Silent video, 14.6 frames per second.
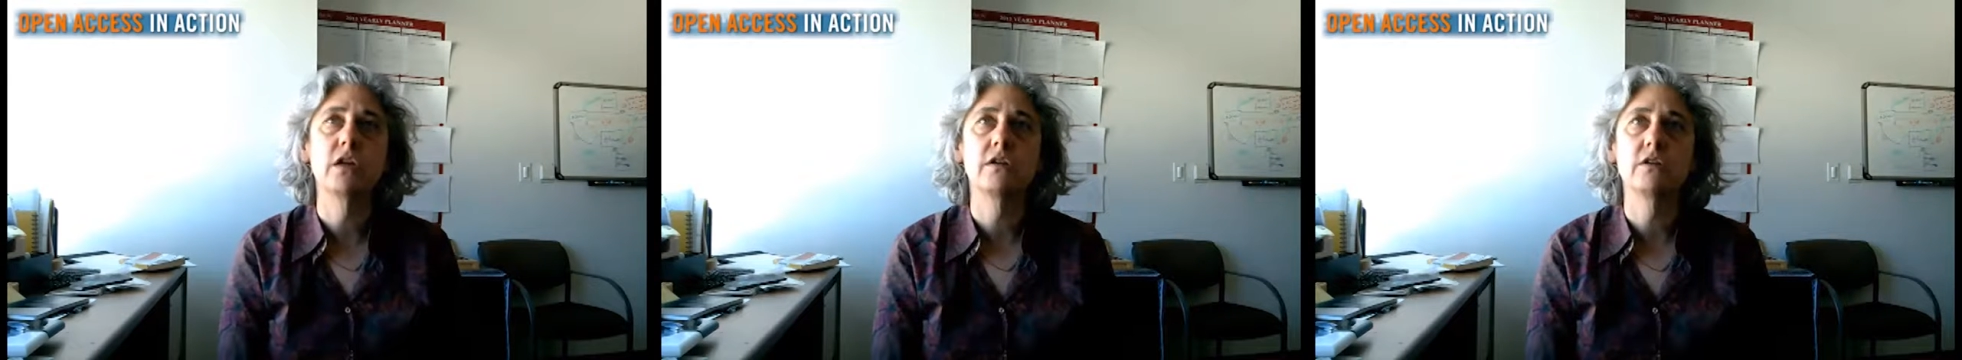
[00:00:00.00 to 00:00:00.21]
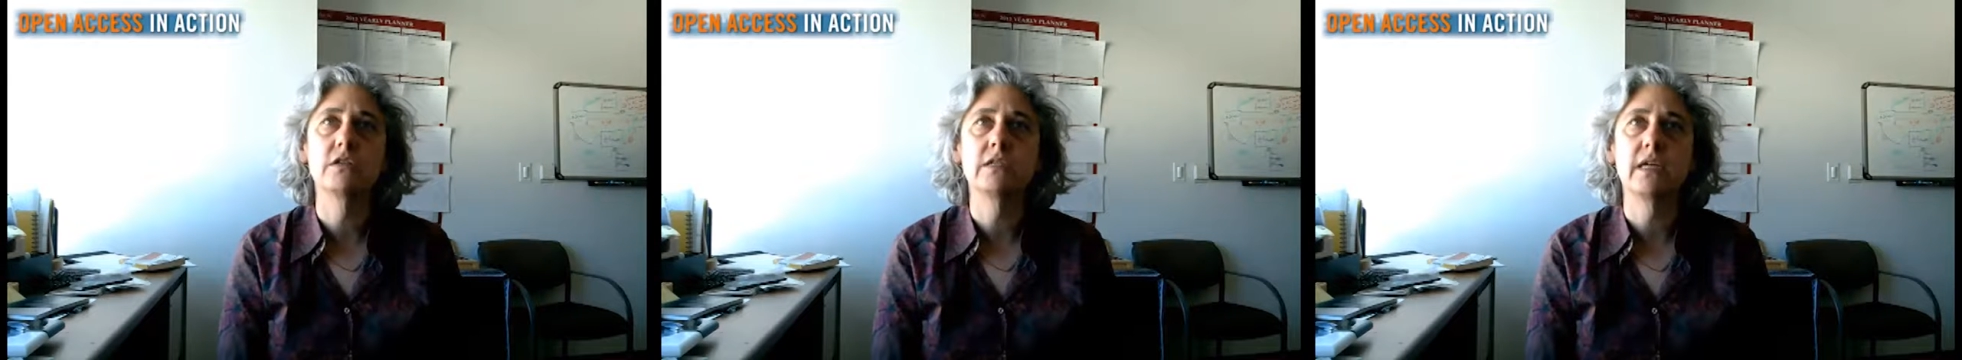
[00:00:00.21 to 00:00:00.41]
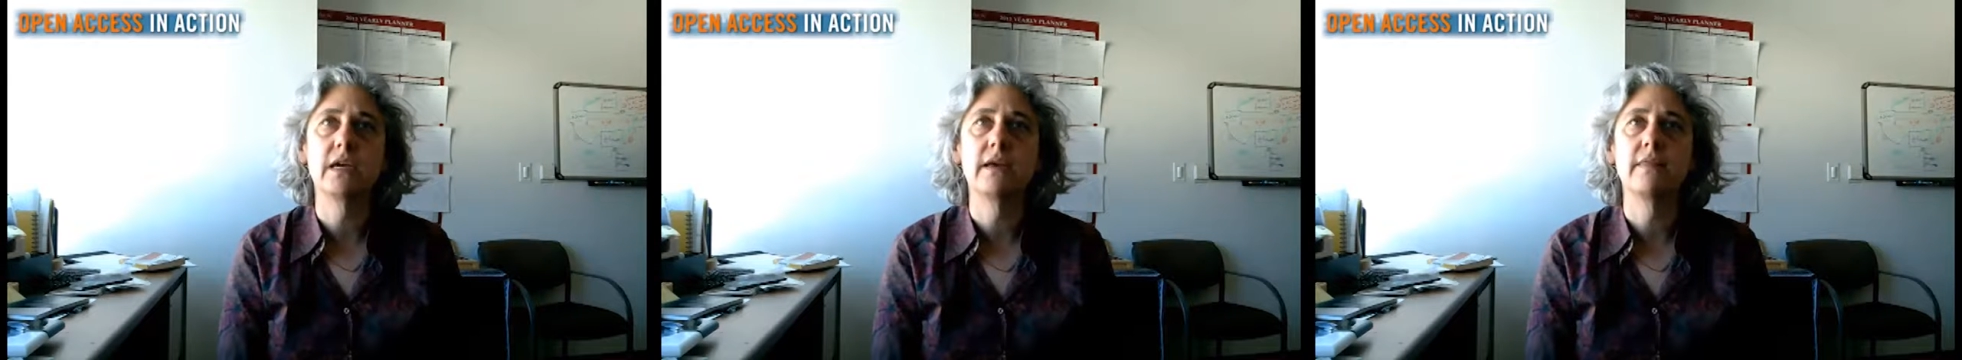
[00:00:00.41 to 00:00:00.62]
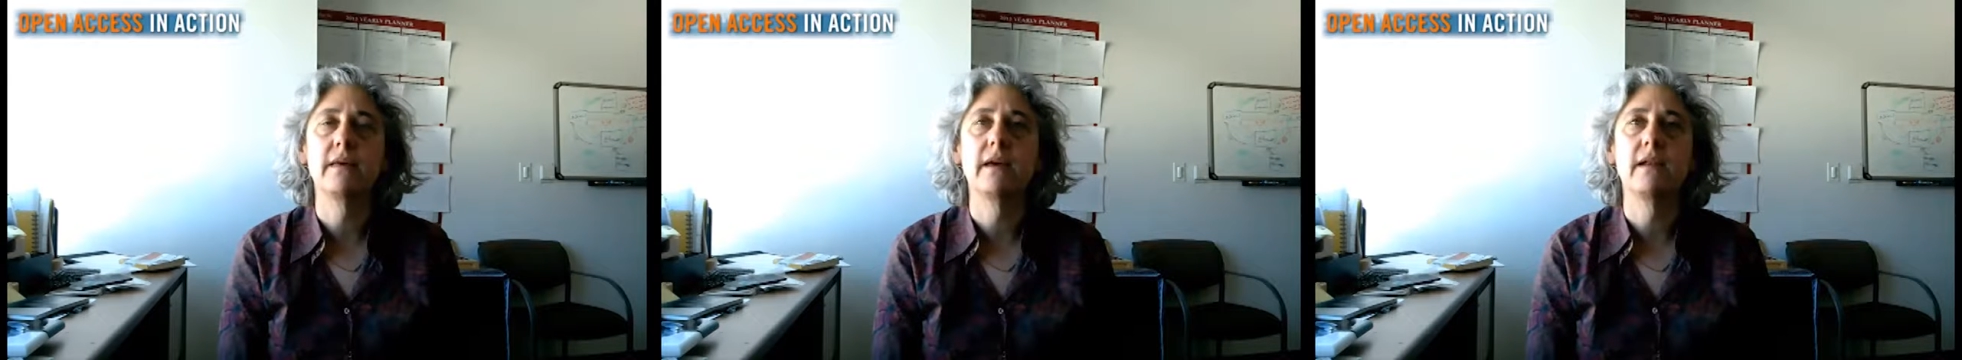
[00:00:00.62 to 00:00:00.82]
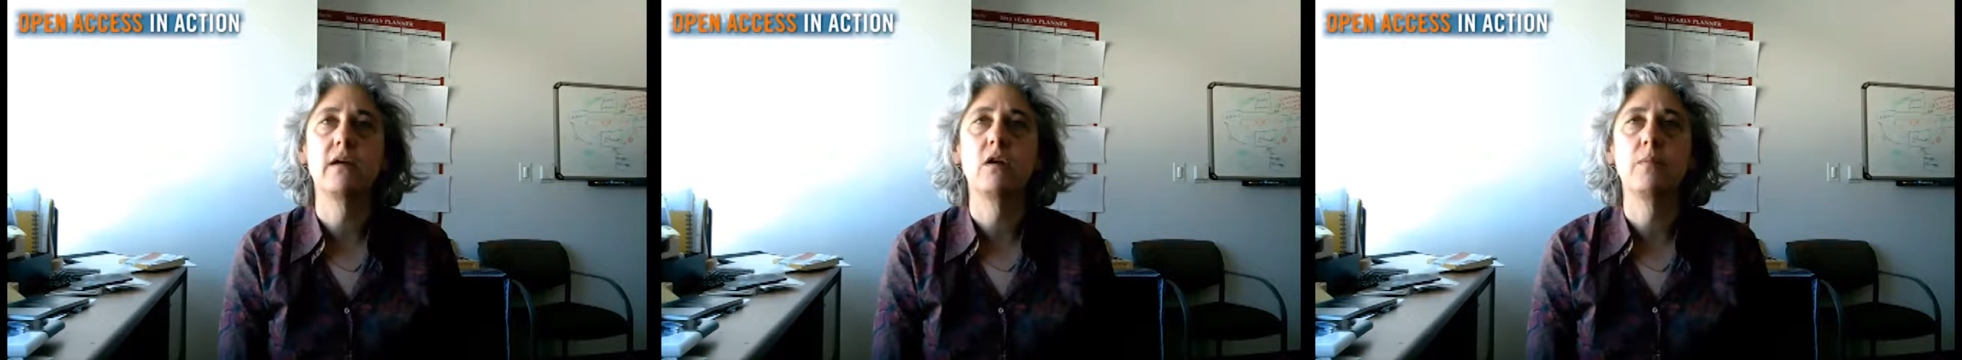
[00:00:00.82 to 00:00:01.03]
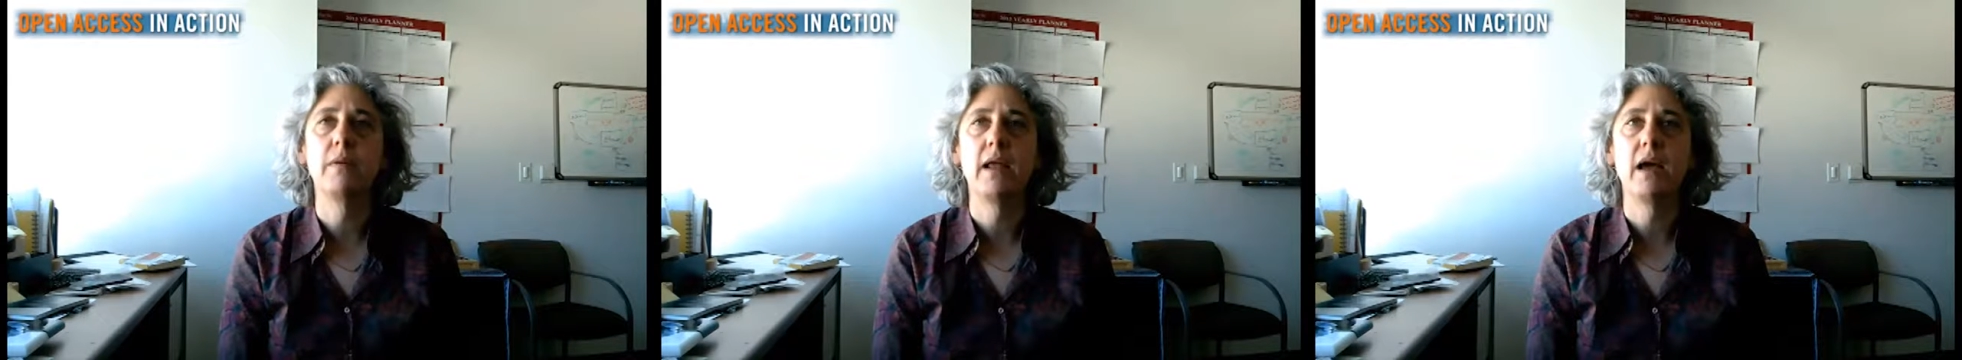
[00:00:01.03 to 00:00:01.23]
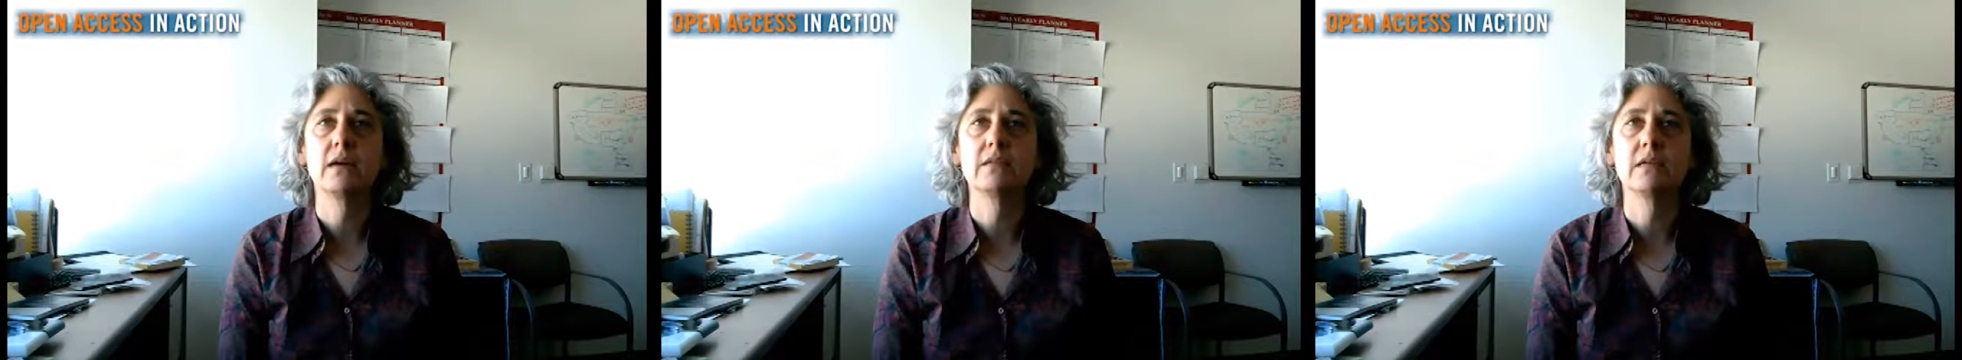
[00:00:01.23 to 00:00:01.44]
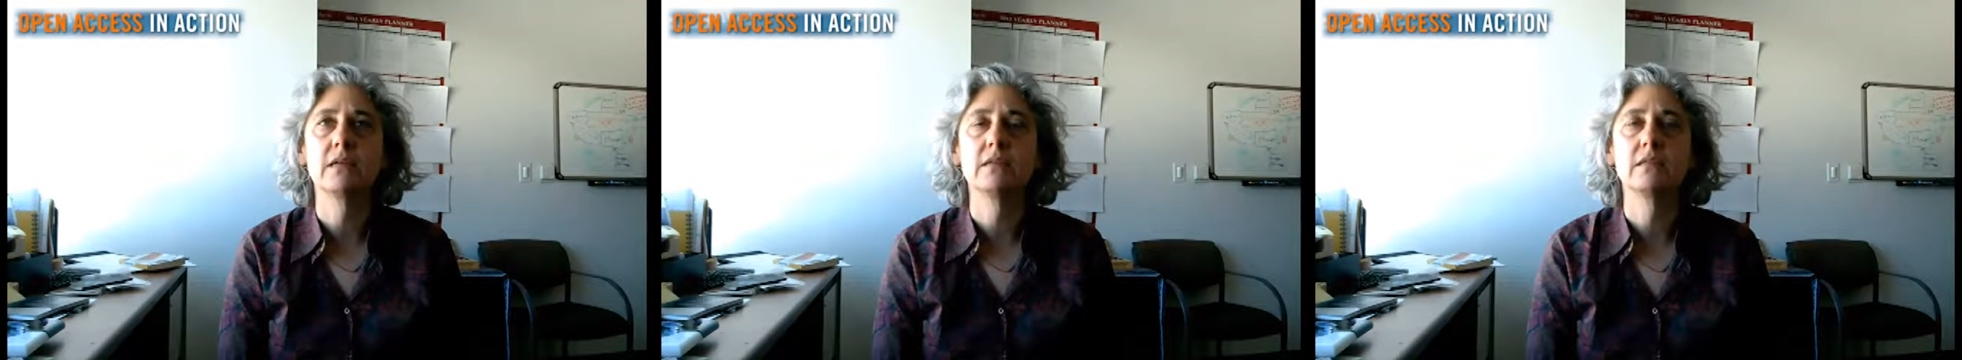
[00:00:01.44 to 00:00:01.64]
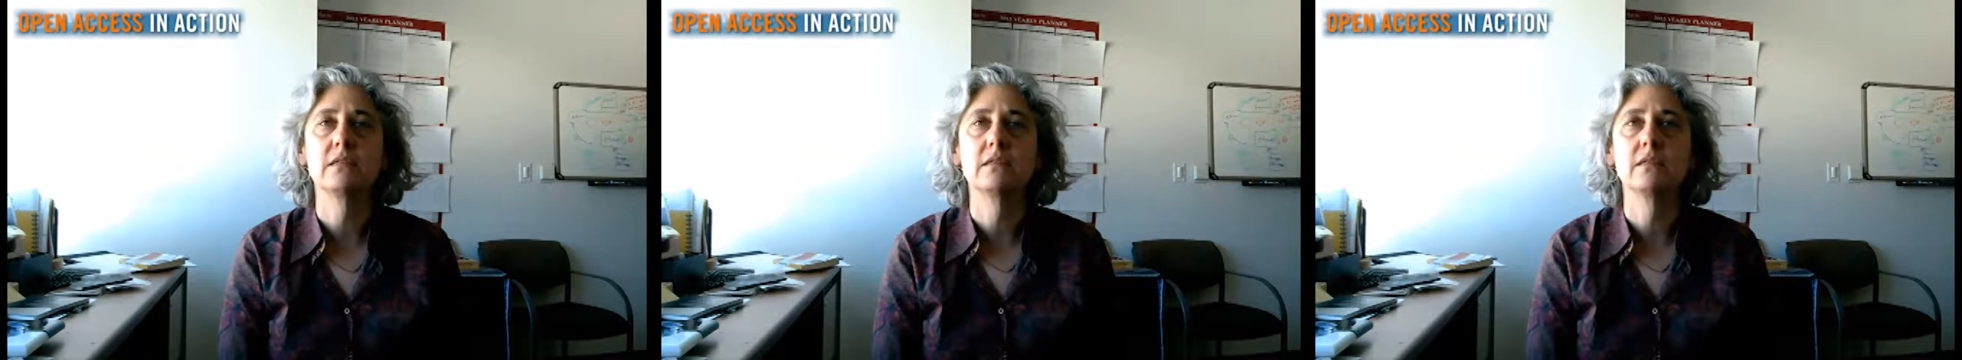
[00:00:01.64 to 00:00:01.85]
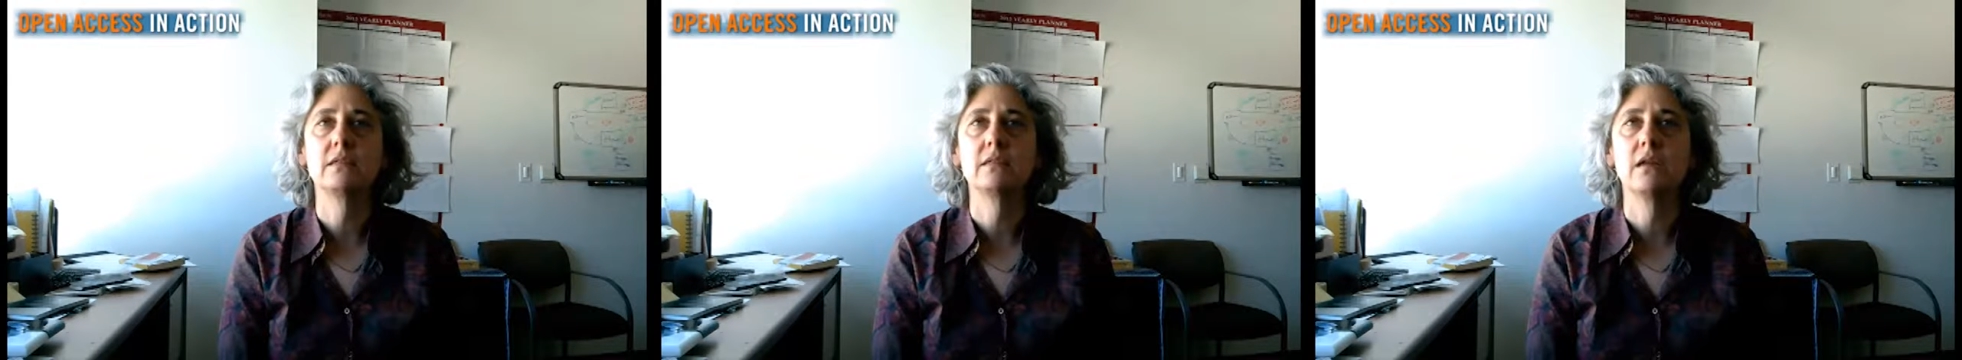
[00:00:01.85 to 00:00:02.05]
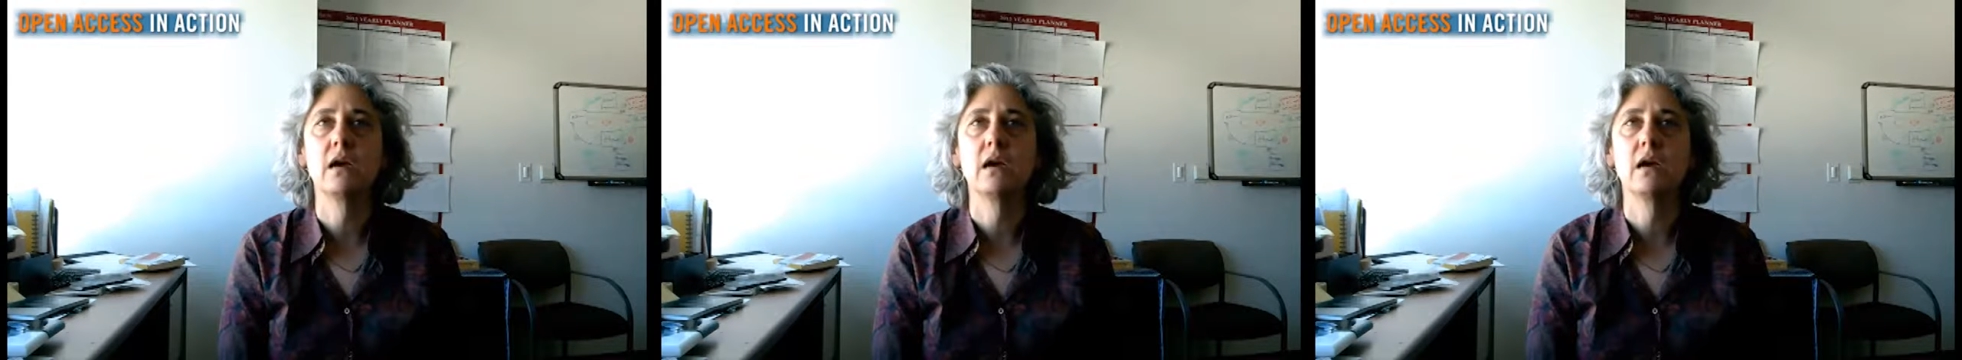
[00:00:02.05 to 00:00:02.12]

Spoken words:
understand that open access